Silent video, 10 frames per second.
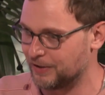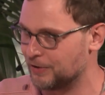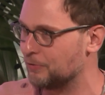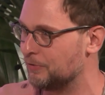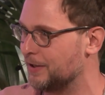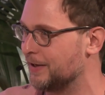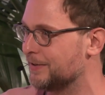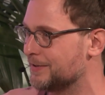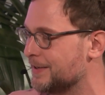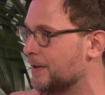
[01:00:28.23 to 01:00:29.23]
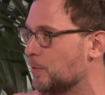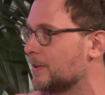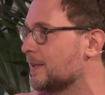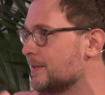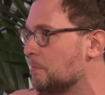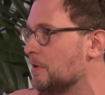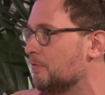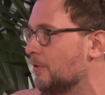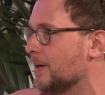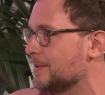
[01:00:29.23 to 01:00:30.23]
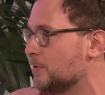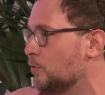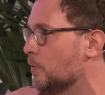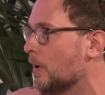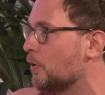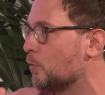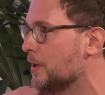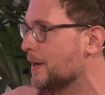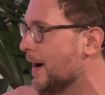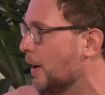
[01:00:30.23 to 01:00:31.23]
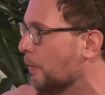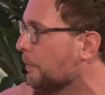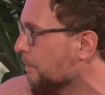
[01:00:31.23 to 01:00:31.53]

They don't really understand what does it mean for us. Who are we now?